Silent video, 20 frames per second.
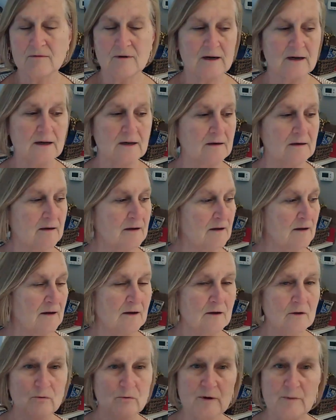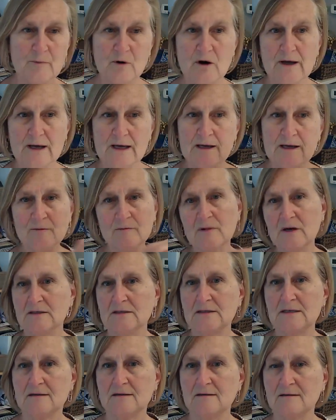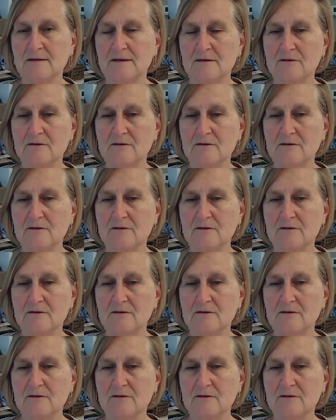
right? We brought him onto the